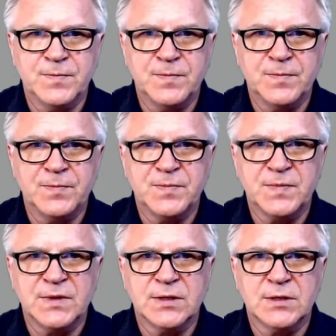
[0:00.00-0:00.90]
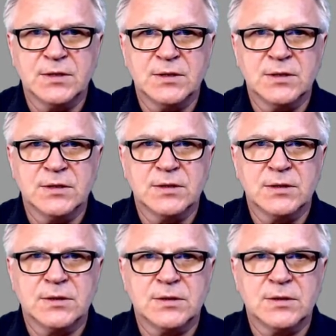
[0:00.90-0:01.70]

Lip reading: (silence)